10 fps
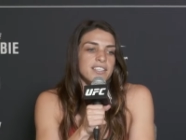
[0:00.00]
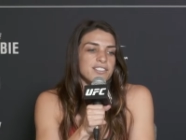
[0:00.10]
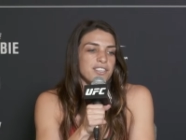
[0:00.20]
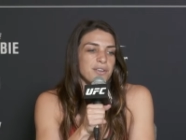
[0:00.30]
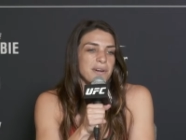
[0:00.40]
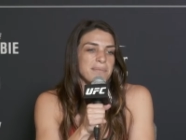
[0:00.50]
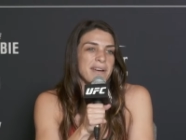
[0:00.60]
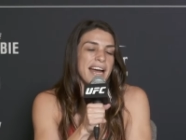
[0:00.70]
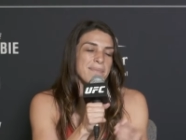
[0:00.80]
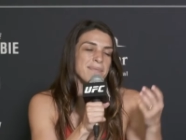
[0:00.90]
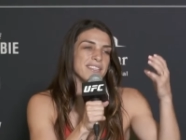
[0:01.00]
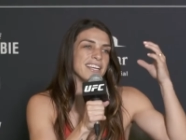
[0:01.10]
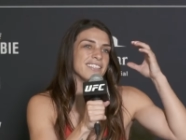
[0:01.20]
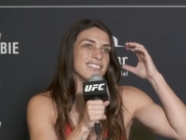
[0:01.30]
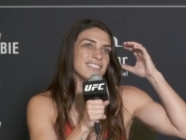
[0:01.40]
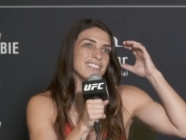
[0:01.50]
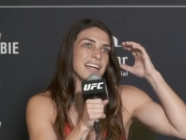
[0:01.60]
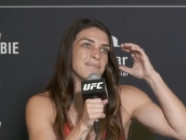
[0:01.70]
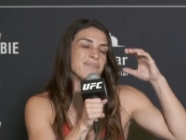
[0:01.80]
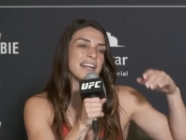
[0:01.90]
So I'm happy that
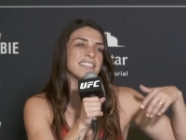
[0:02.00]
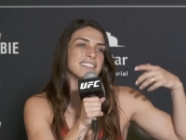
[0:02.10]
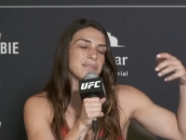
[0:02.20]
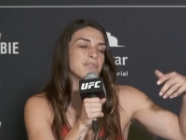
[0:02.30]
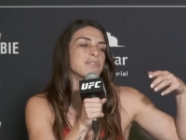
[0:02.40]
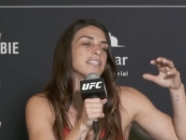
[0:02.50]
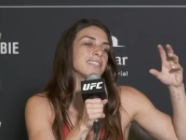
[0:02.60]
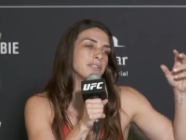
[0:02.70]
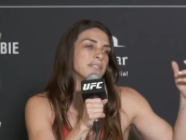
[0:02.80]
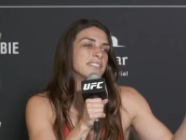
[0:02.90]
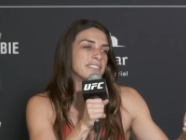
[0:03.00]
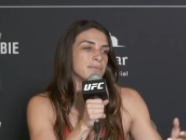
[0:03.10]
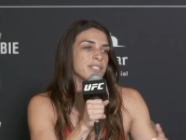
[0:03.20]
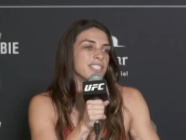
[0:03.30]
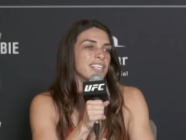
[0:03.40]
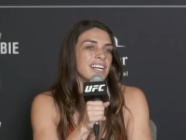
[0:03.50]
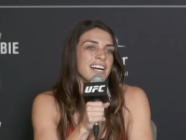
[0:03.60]
I'm finding someone with a little bit similar